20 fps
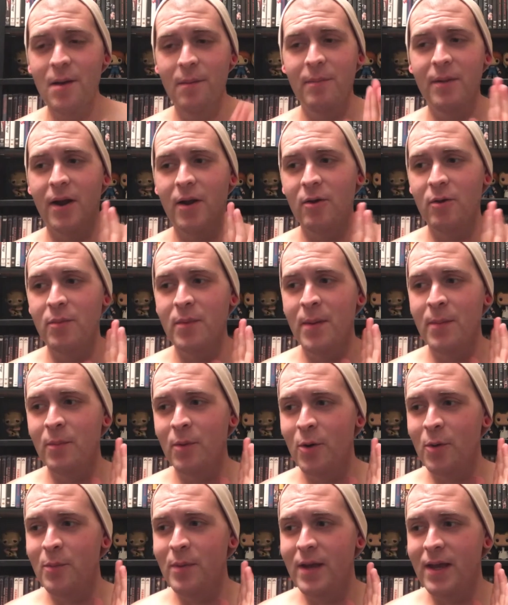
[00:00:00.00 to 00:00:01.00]
But I
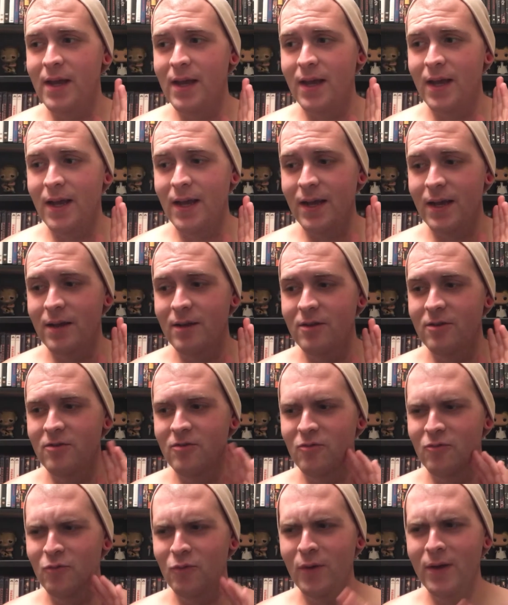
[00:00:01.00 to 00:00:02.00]
remember being
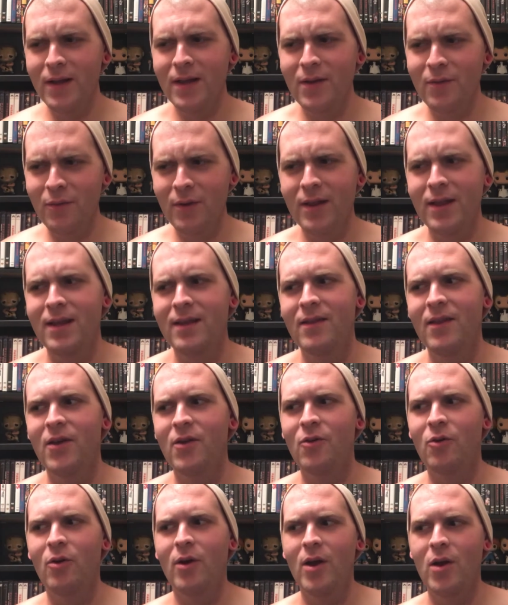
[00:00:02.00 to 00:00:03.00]
really, really
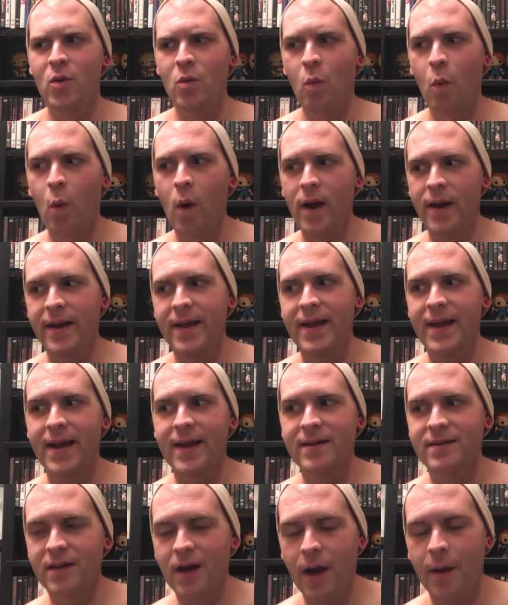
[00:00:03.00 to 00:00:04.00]
little and wanting
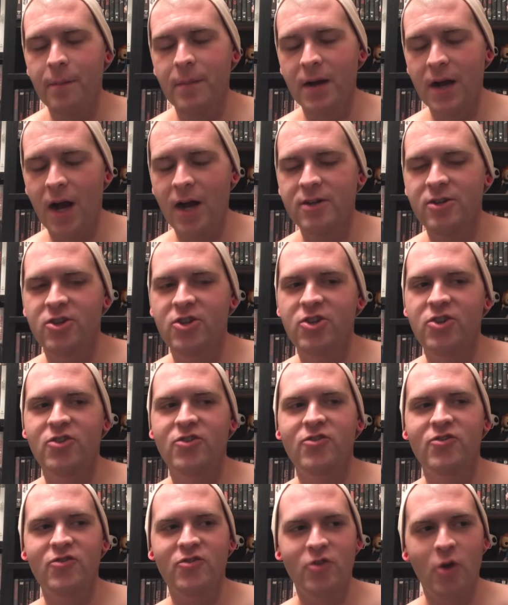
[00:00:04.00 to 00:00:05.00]
a Tamagotchi
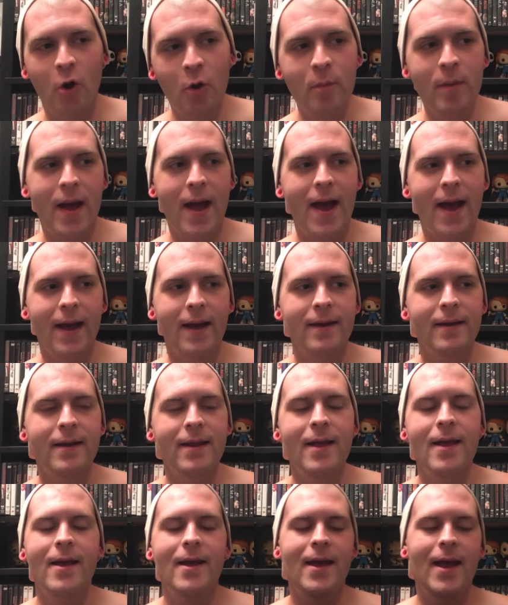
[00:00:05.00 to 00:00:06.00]
so bad.
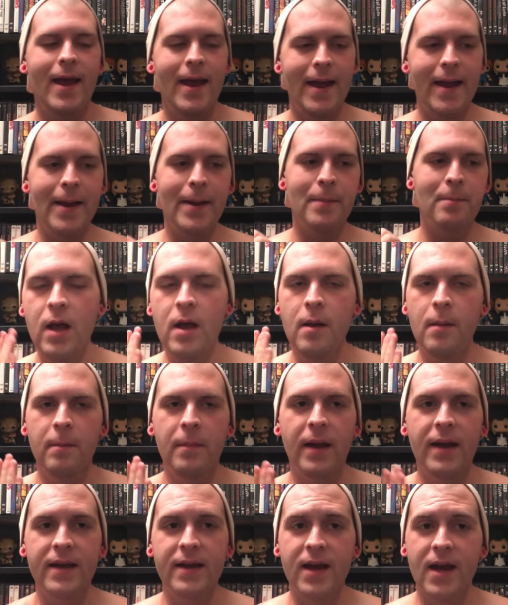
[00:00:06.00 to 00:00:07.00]
And
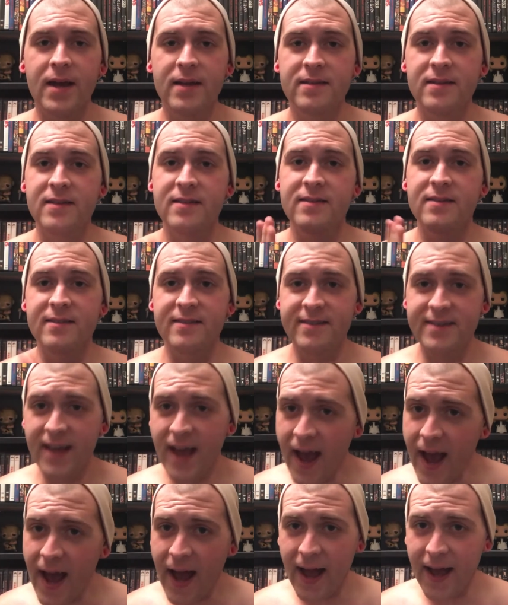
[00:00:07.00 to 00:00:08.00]
my cousin's
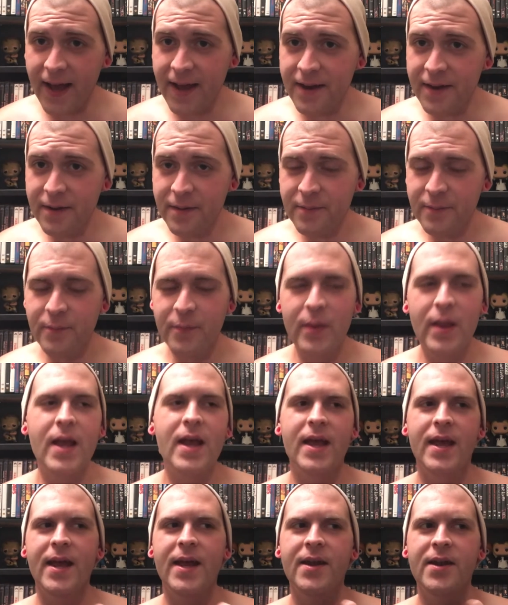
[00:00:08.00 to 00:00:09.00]
dad
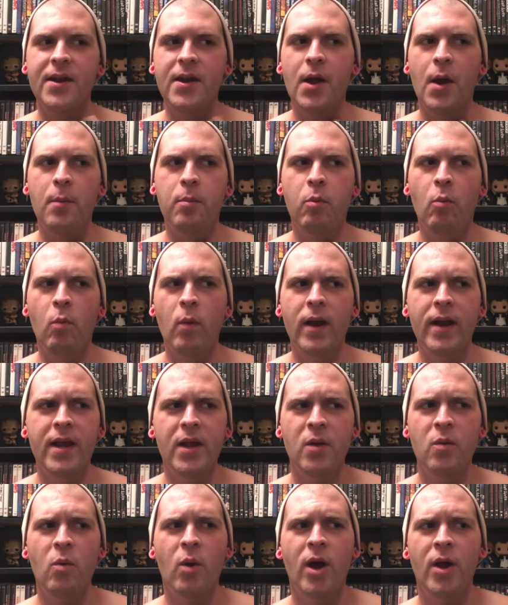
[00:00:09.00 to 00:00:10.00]
ended up
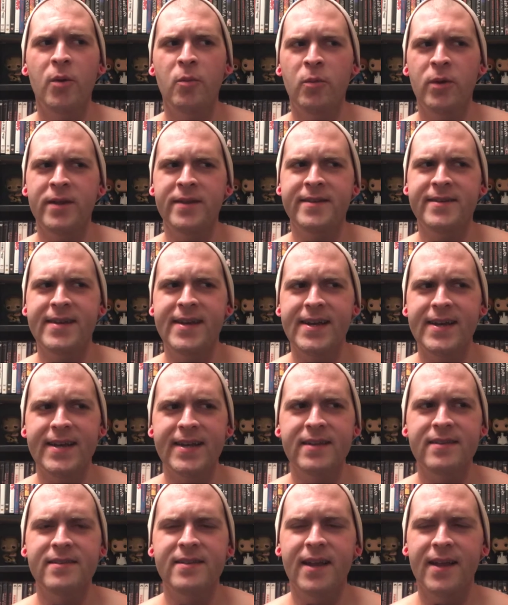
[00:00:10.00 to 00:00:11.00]
winning one with
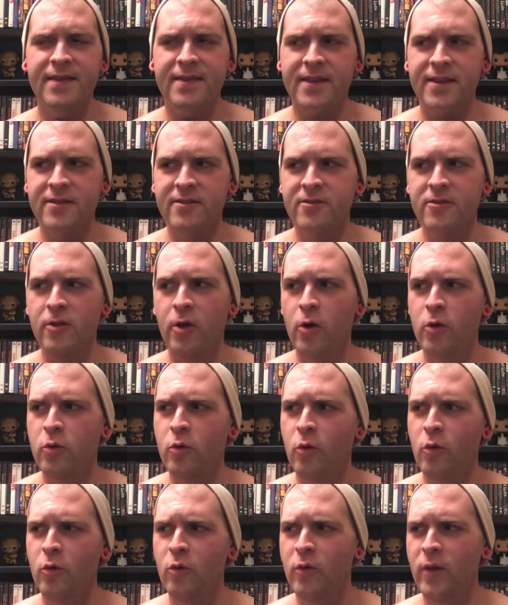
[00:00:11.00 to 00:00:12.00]
tickets at this
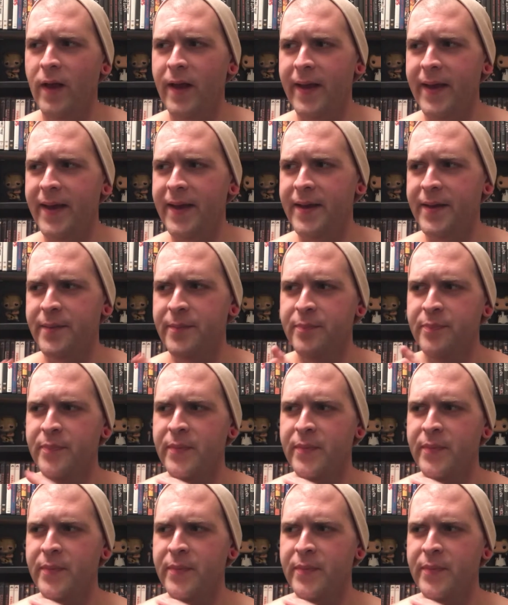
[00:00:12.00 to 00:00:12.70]
local like